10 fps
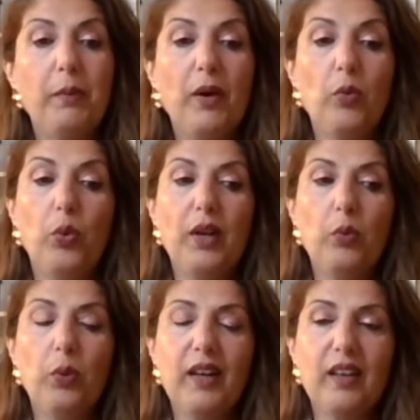But
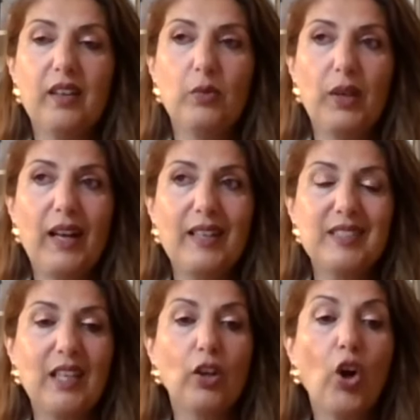when I
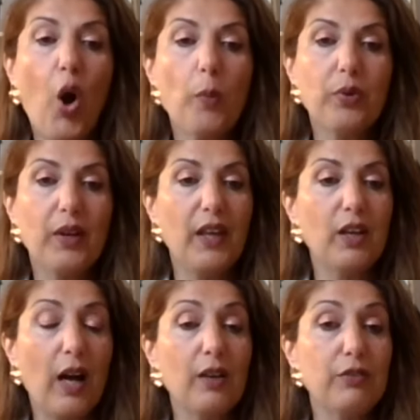say incorporate,
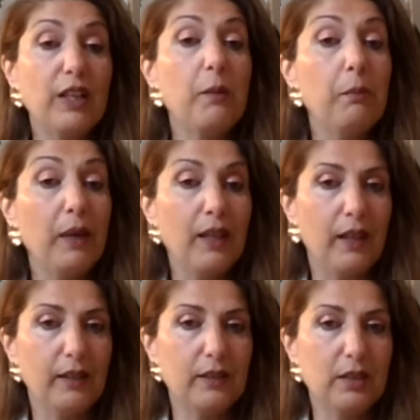that I really mean
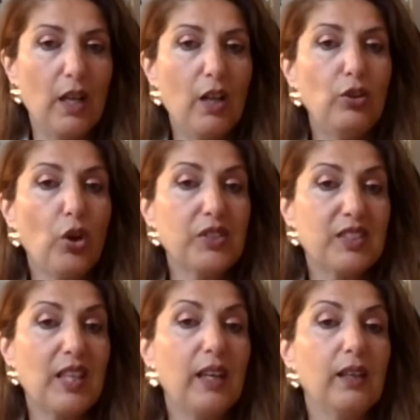it, not
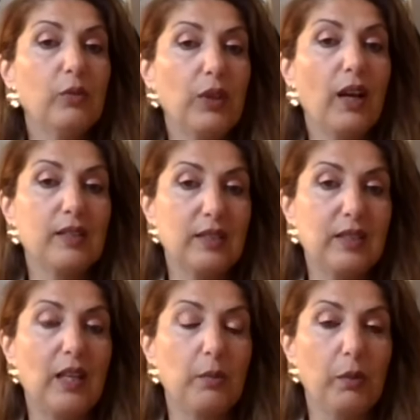saying we are a
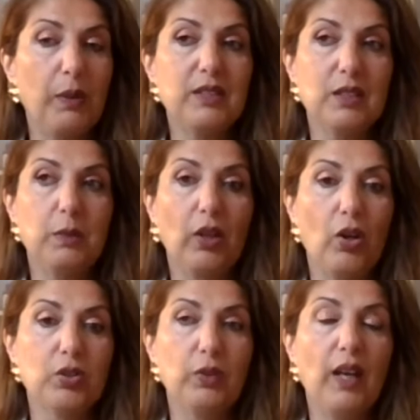sustainable business
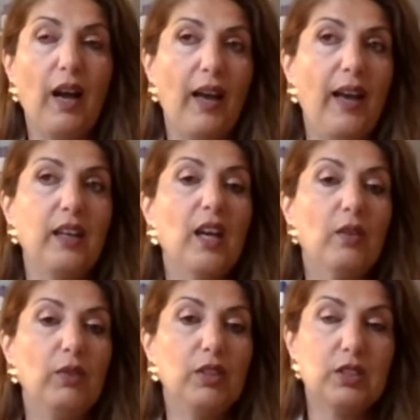because we are, hey,
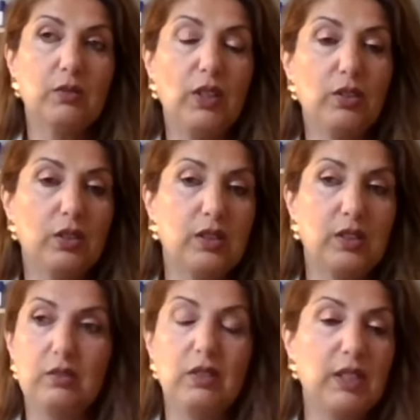we
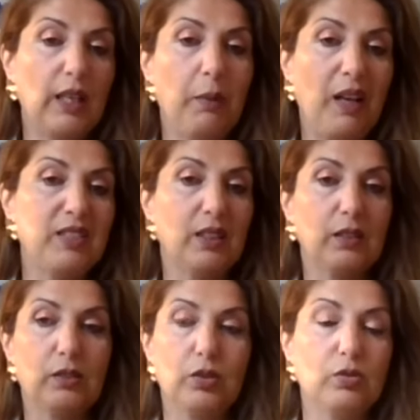take a
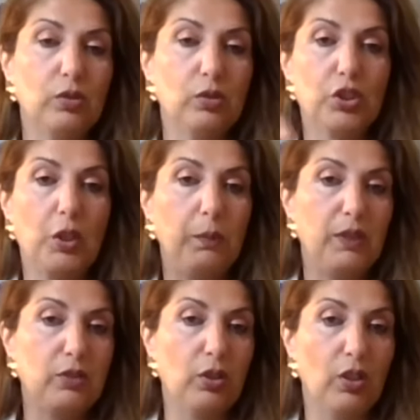bicycle to ship
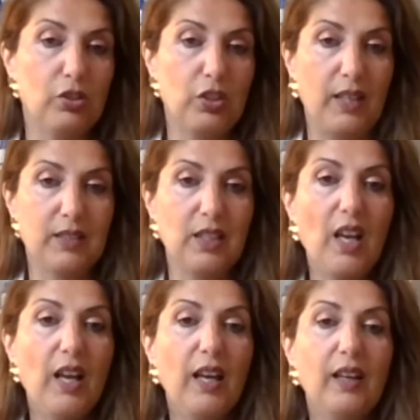it to your address.
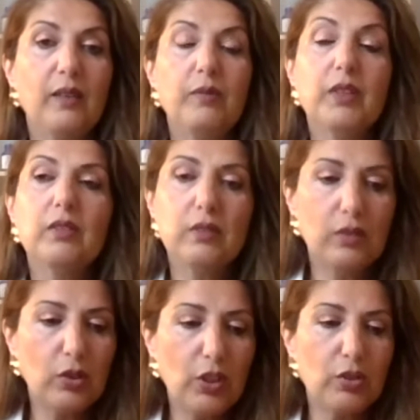
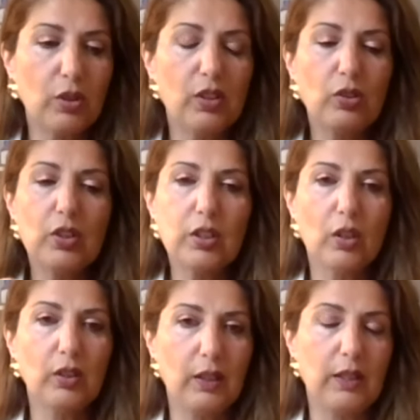You need to look
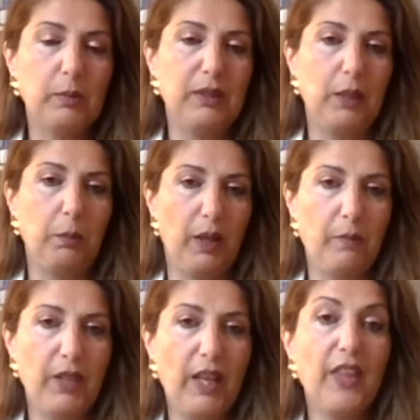a little bit deeper,
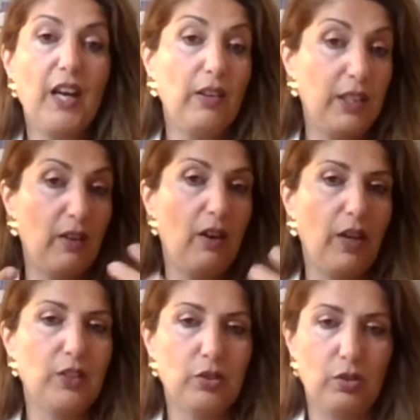and there are
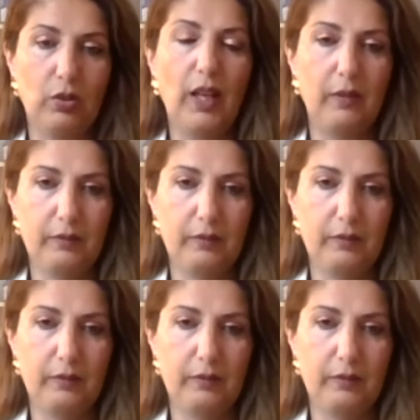ways to do that.